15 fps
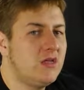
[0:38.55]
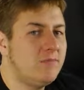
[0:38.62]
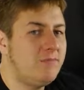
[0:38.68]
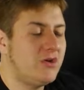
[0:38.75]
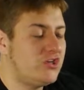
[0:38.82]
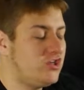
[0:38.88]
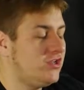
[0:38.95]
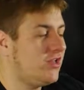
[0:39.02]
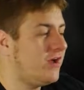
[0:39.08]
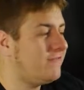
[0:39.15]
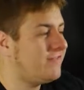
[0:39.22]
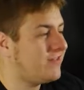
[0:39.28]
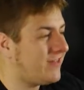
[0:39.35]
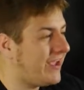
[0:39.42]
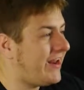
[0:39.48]
but she loves
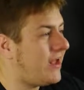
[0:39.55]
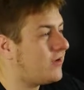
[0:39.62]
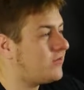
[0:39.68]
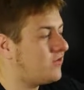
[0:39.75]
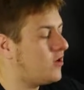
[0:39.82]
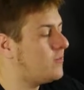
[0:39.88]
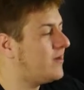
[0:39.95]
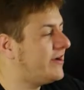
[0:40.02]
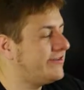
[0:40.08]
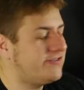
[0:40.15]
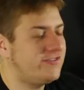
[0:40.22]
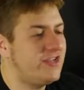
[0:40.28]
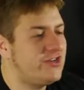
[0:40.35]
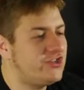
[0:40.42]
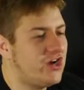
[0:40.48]
the lighthouse so much
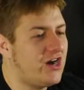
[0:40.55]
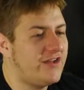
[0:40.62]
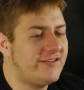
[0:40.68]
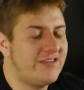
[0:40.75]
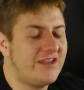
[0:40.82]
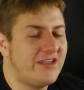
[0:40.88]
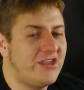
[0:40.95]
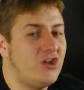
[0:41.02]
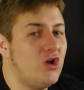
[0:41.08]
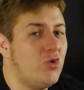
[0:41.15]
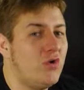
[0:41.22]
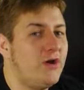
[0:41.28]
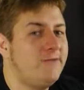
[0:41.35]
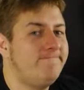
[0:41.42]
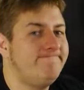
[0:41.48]
that John's like, you know
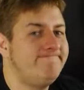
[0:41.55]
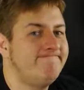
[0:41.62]
what?